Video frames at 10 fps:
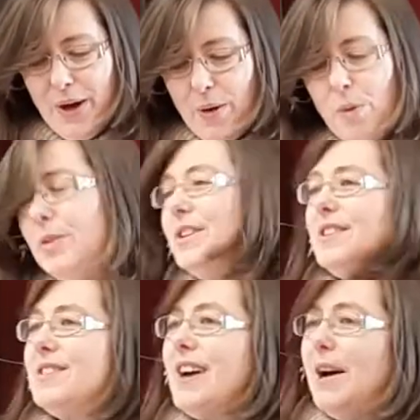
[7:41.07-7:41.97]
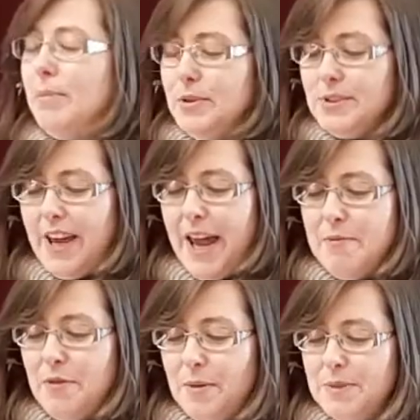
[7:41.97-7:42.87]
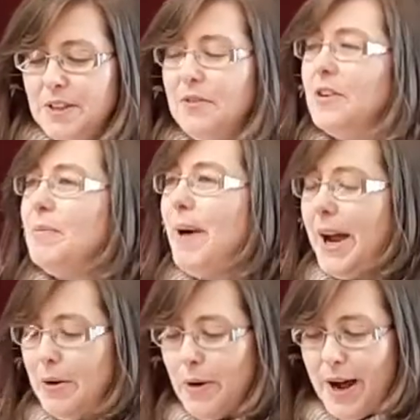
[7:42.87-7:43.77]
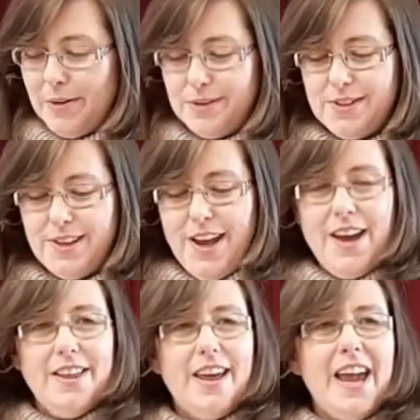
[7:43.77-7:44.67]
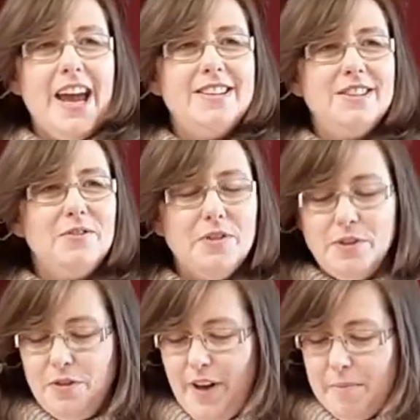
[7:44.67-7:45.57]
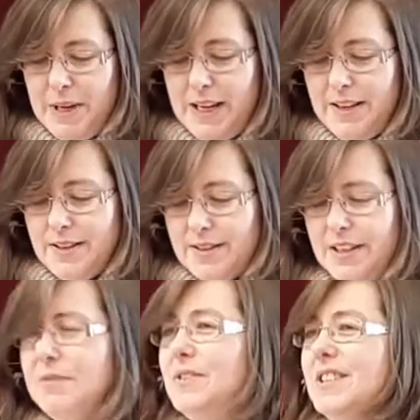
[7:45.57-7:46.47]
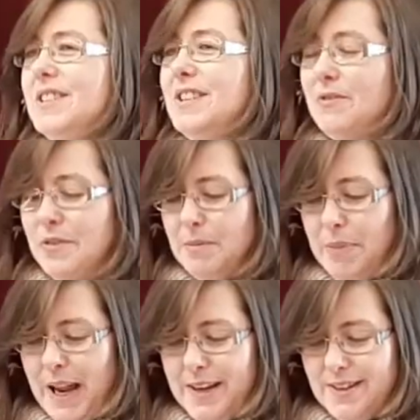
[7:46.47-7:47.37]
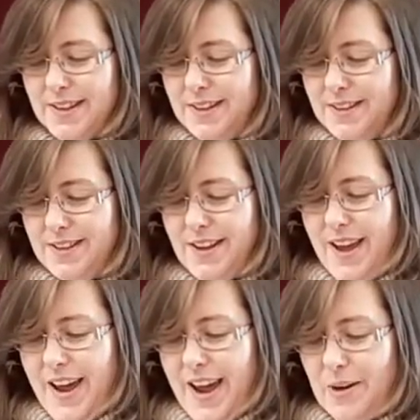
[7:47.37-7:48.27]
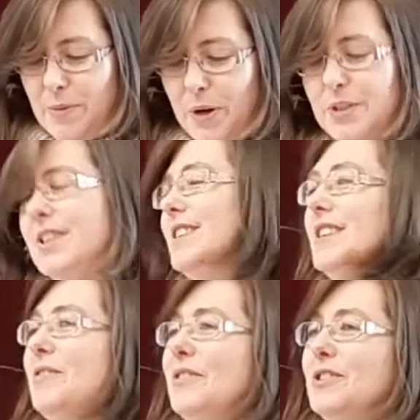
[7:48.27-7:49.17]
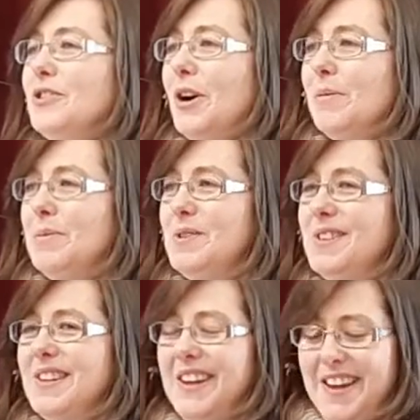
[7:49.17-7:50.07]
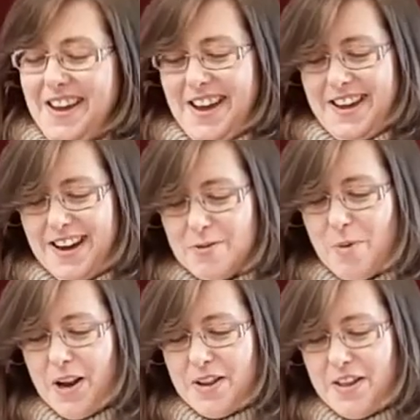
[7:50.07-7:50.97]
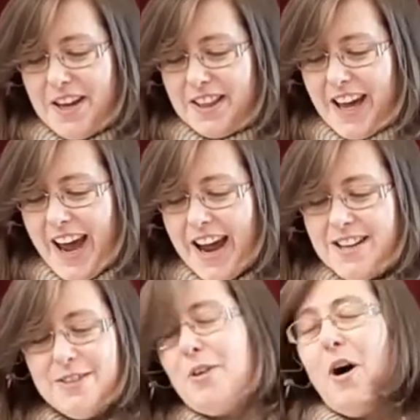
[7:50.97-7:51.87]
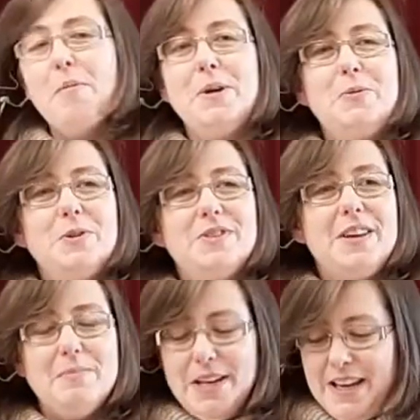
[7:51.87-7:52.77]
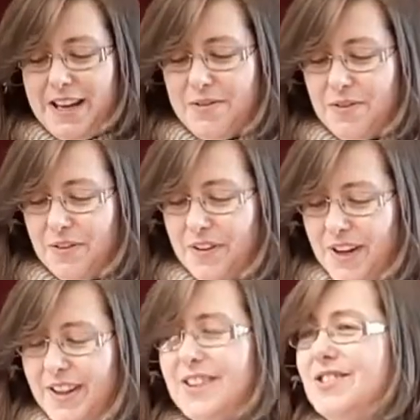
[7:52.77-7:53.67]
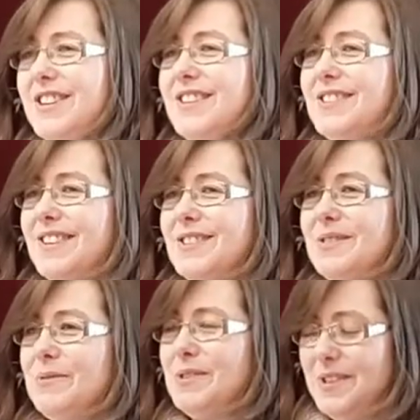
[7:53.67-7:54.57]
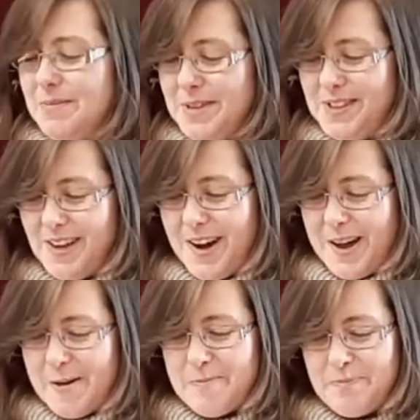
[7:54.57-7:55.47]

All the disciples came from different backgrounds. They had different families, lived in different places, and worked in different jobs. Yet one thing they had in common was their belief that Jesus was the Messiah.